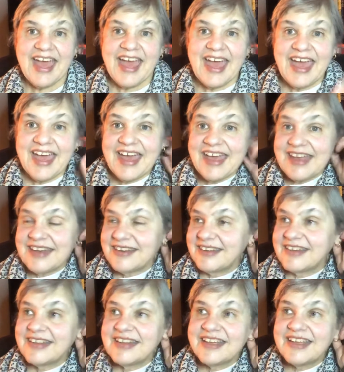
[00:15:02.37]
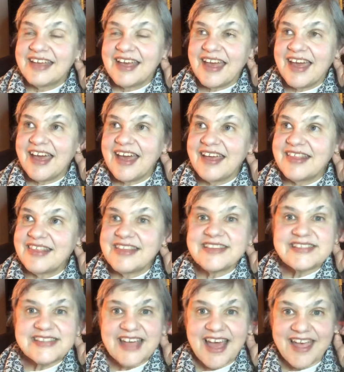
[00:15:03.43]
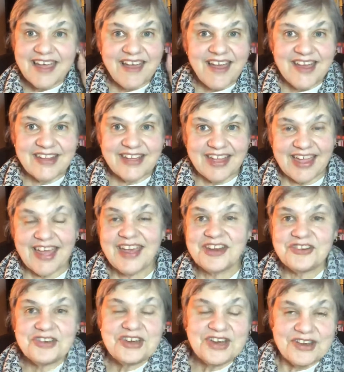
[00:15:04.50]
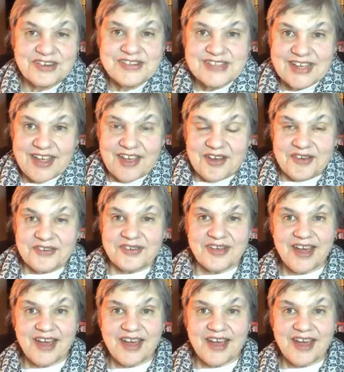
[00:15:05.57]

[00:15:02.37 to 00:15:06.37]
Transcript: And this I got like 100 years ago,